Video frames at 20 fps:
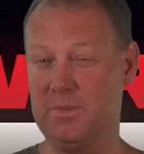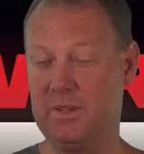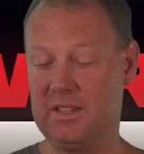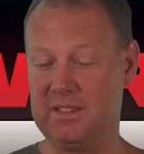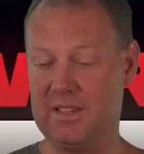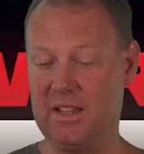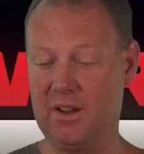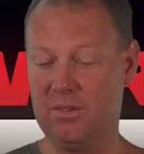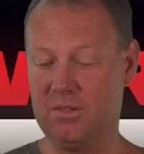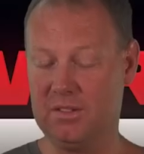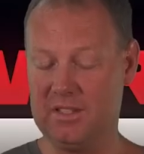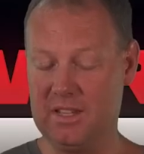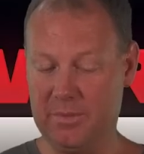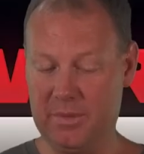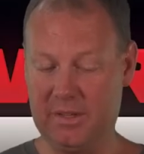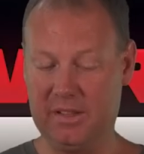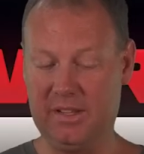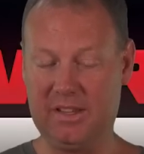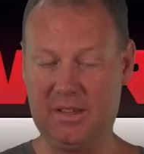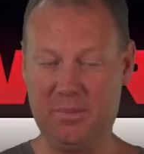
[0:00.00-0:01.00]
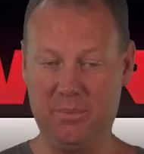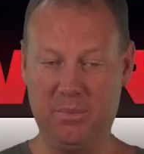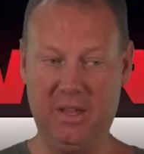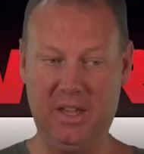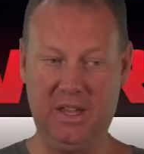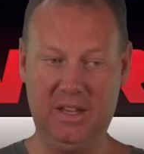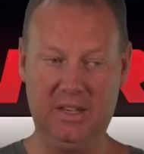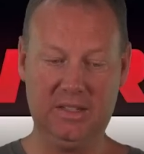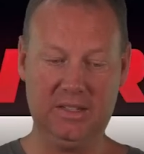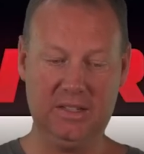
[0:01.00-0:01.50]
because I don't typically
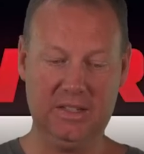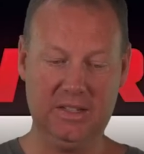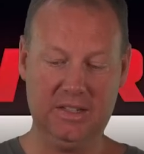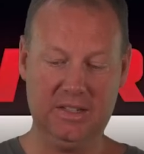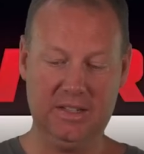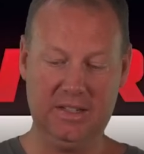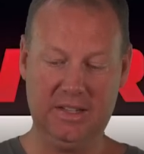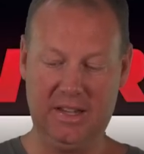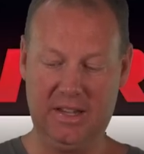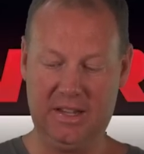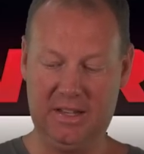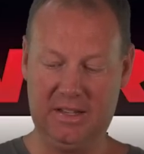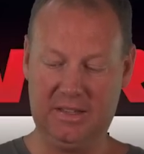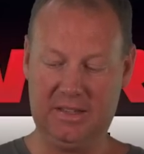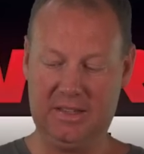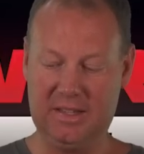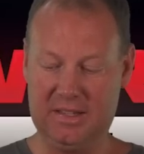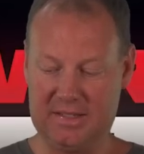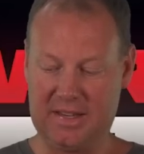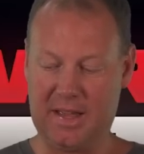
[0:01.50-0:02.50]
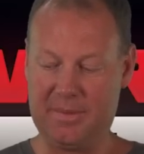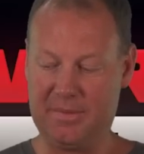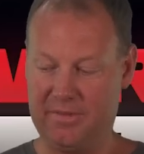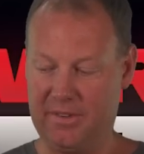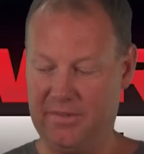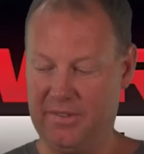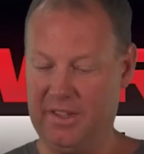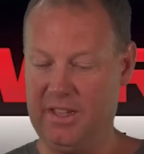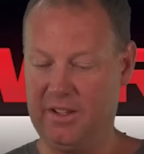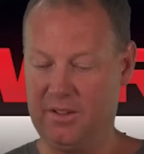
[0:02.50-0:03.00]
compete in this type of
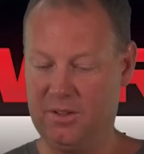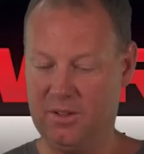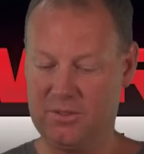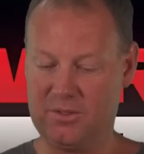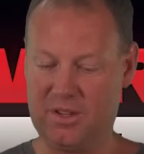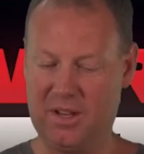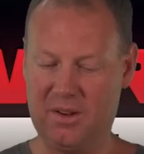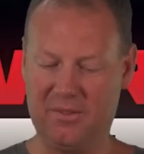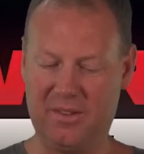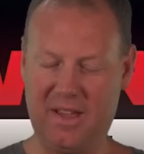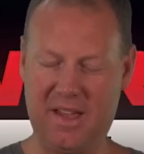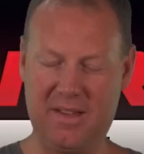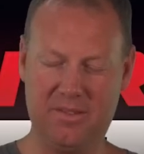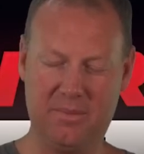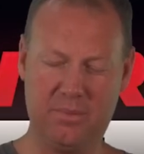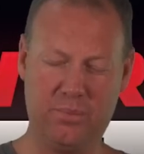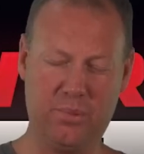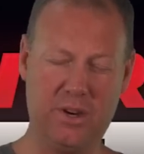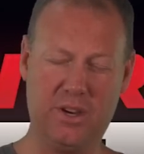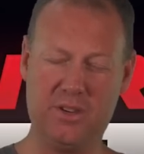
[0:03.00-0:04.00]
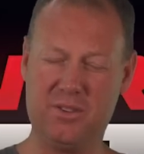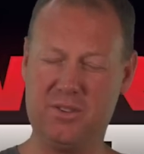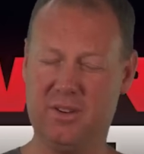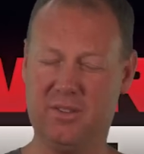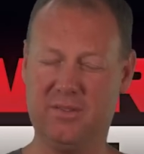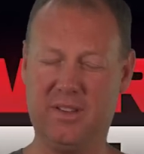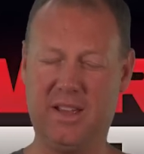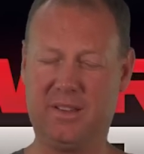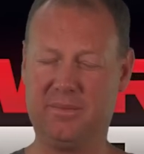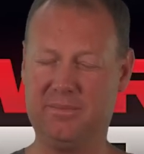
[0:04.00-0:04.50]
a vehicle, so I don't have the pressure
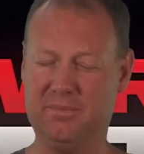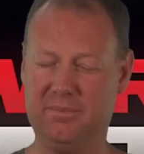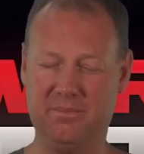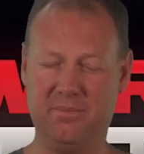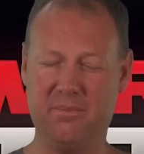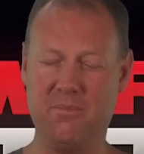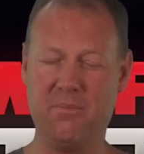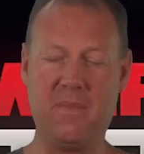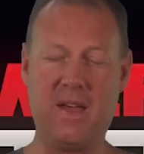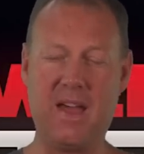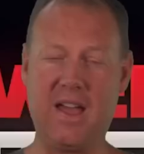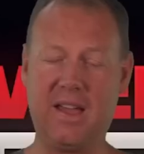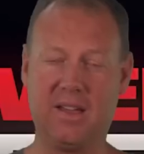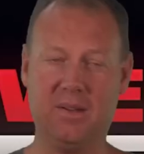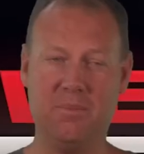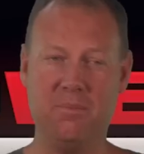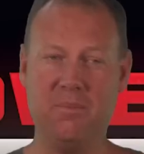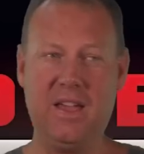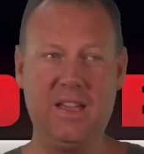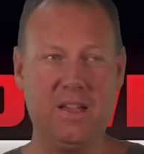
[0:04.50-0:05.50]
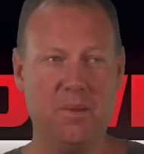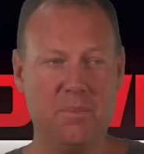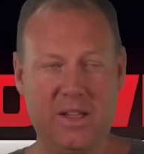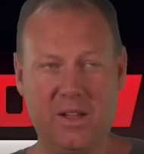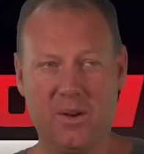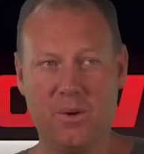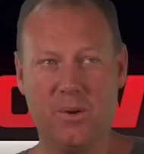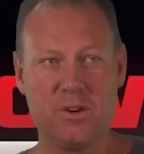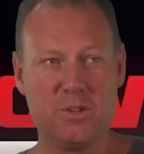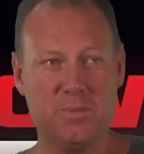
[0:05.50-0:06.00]
of like mega, mega,
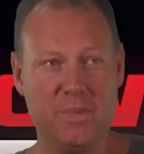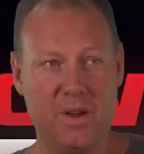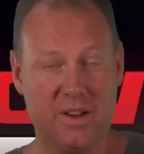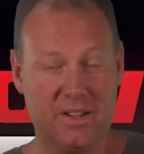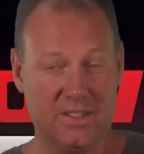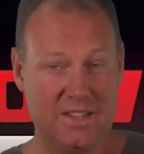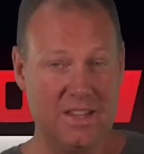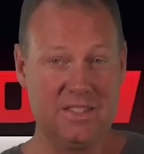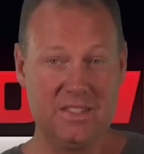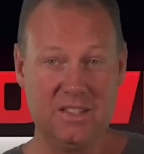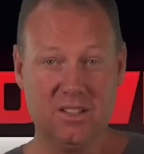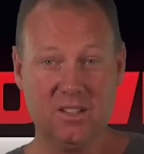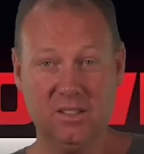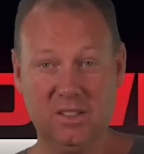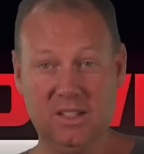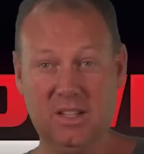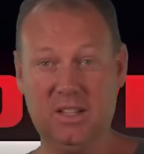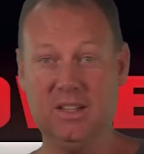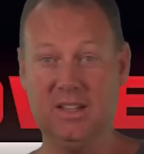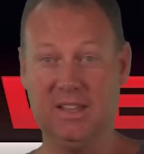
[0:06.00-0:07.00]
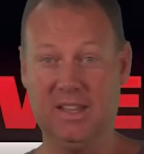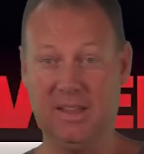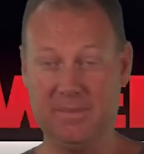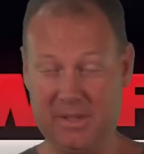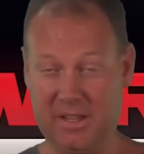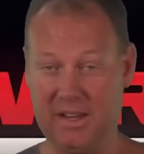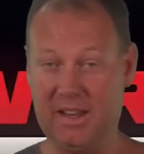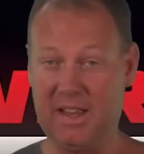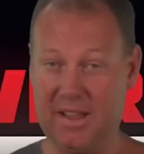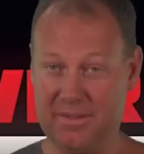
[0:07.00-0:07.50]
mega horsepower because I still, I'm
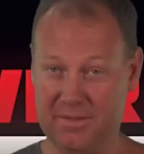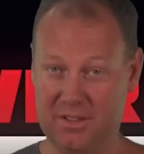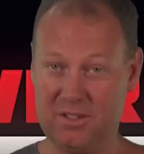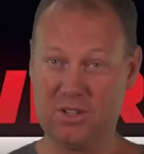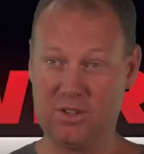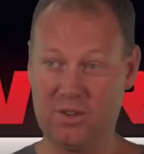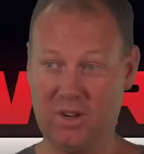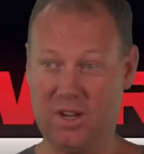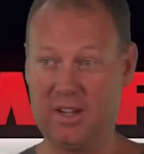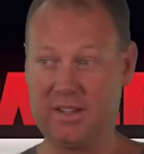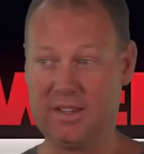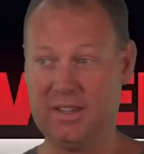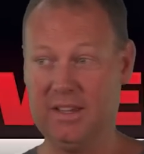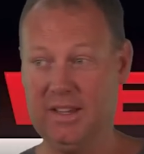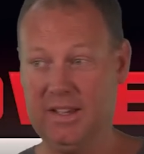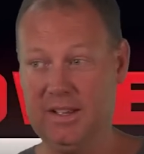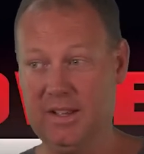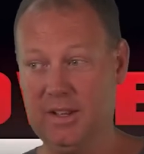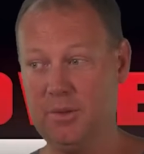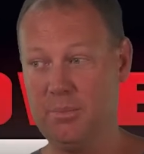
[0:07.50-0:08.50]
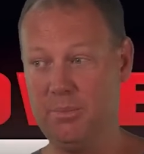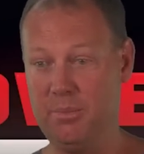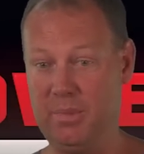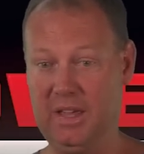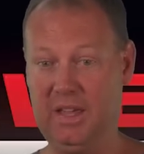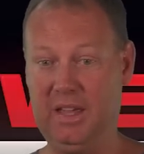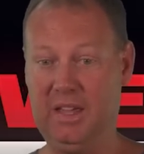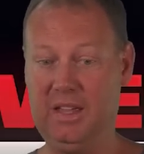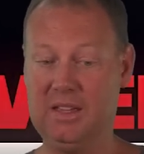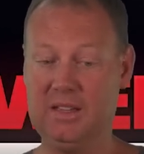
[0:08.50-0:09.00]
going to have this truck
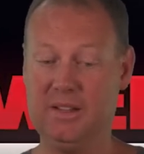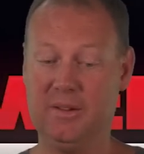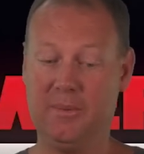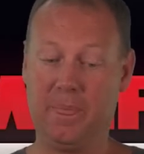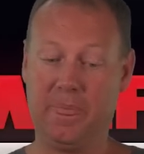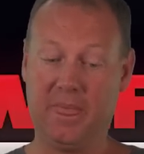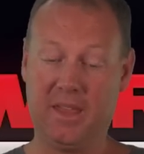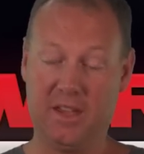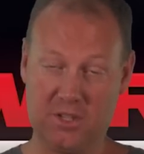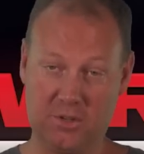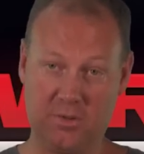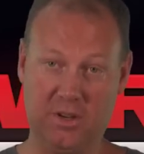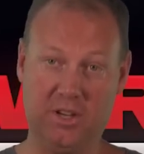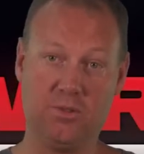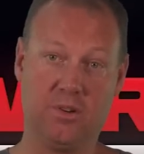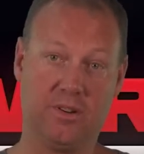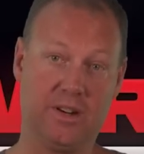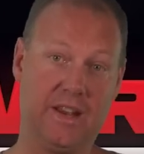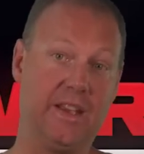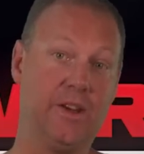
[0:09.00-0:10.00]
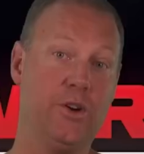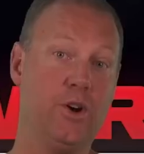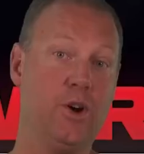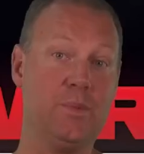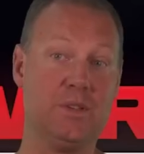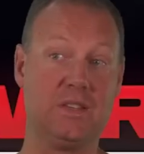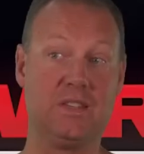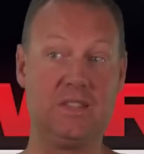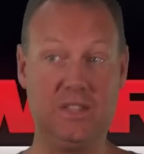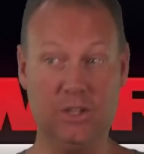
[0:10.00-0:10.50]
be a street truck. When I get
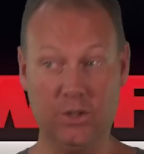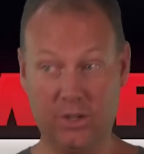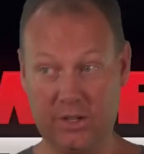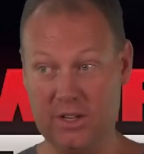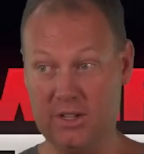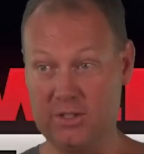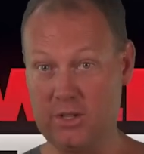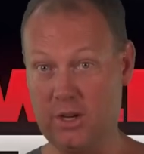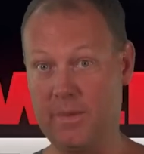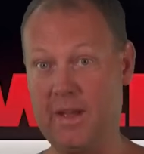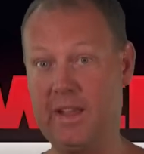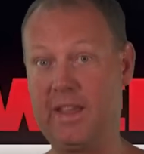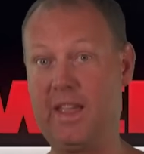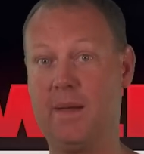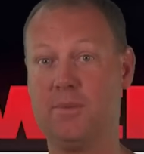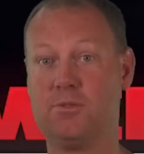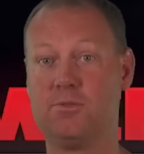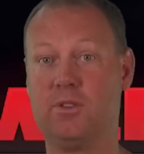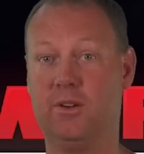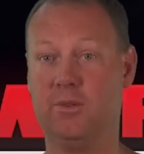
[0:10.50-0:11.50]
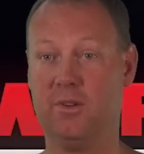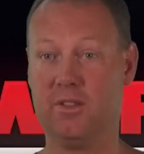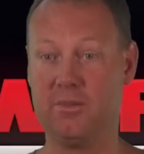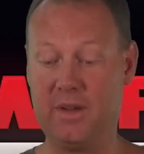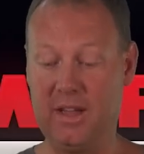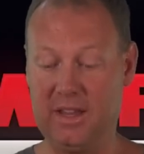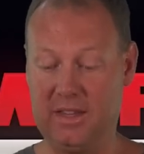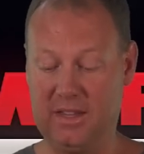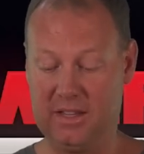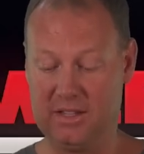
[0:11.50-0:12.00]
home, it's still going to tow my camp trailer with
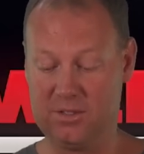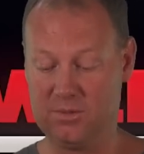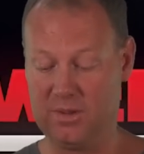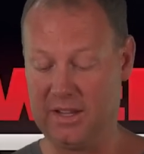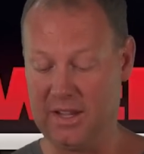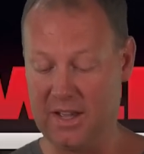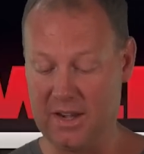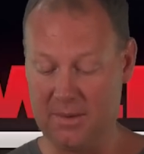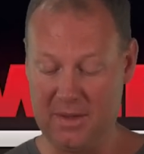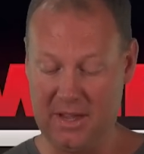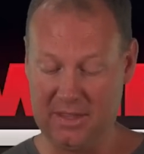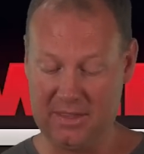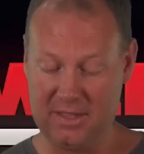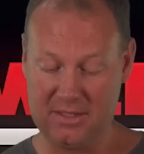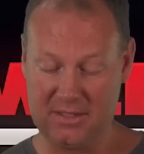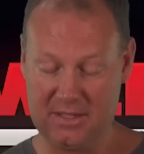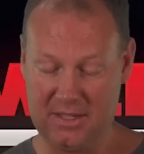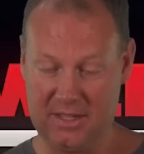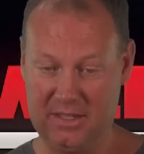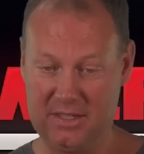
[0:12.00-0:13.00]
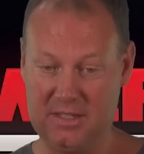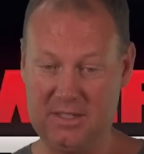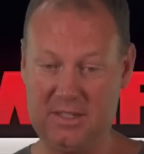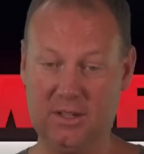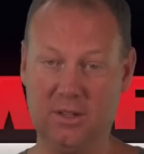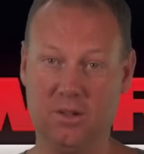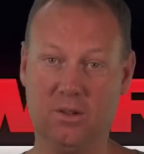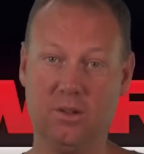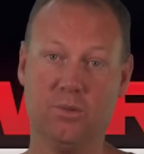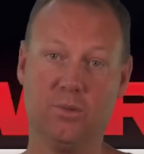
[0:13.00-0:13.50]
my kids. So I got to make this thing
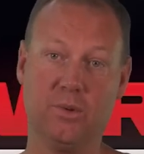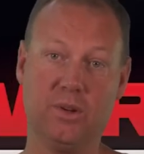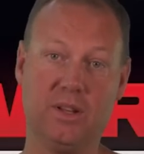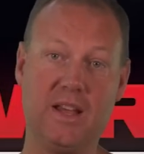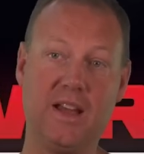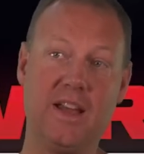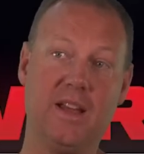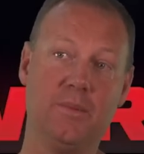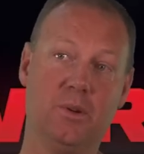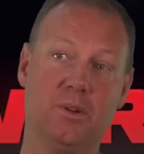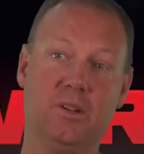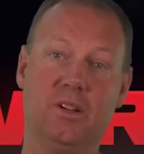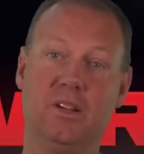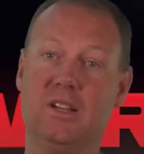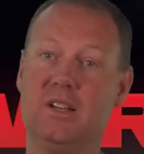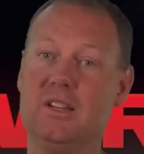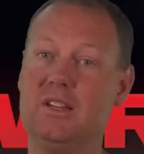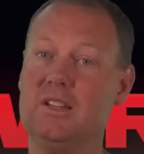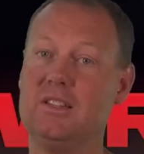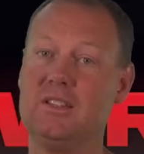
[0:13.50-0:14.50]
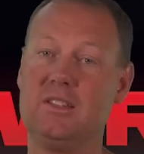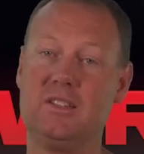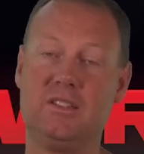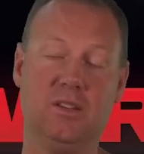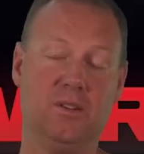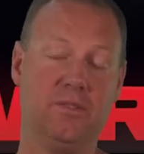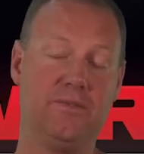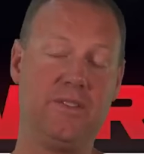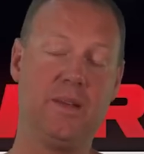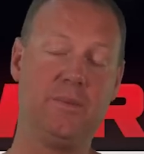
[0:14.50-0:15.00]
still reliable,
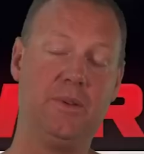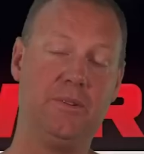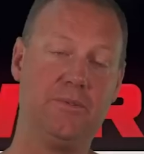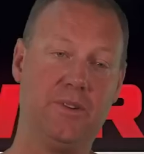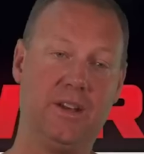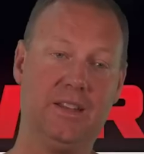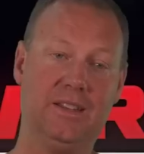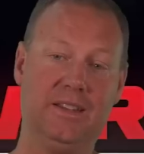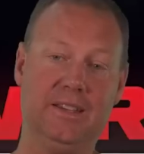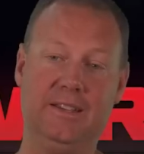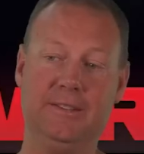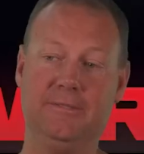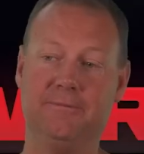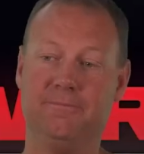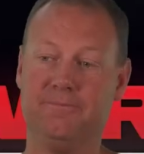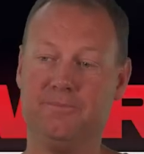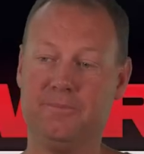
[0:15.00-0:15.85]
still family friendly.